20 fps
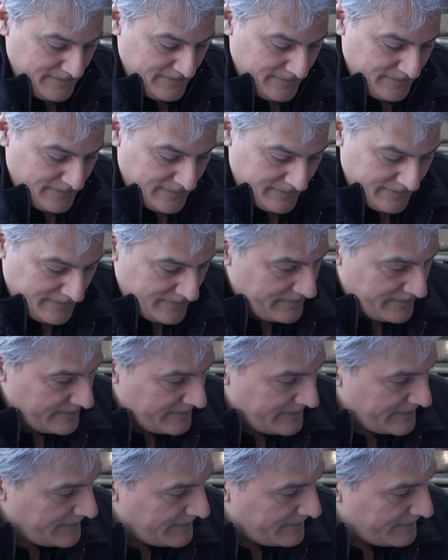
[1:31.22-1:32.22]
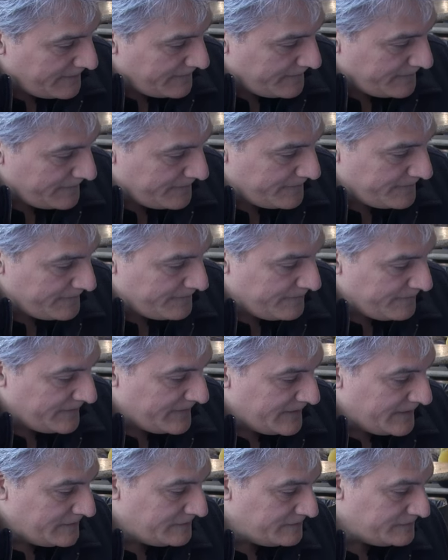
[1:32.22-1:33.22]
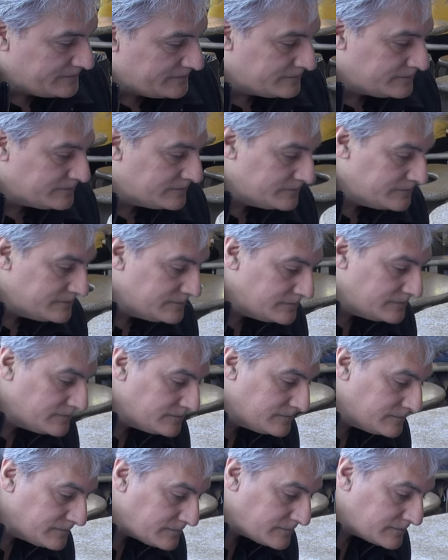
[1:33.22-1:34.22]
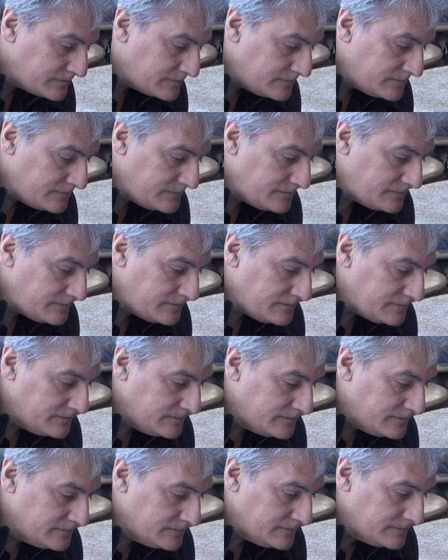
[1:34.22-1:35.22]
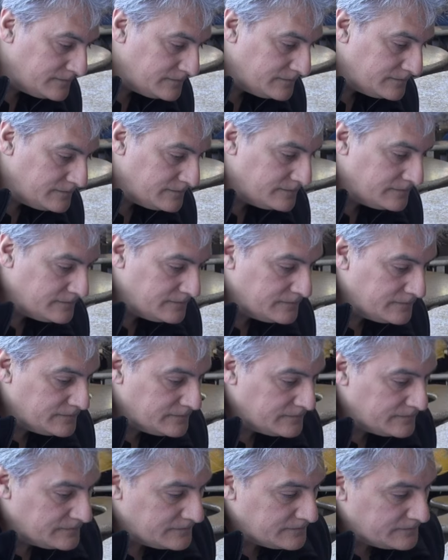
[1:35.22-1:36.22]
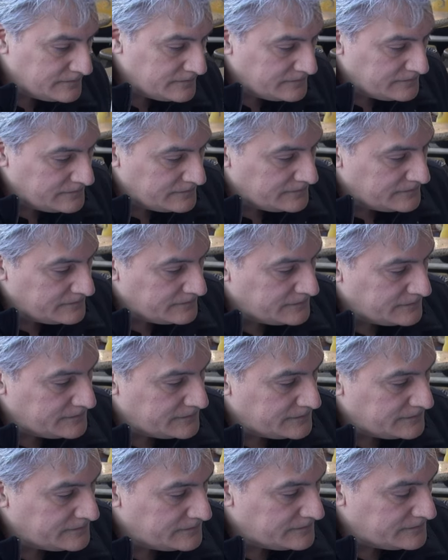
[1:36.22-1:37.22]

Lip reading: This person isn't speaking.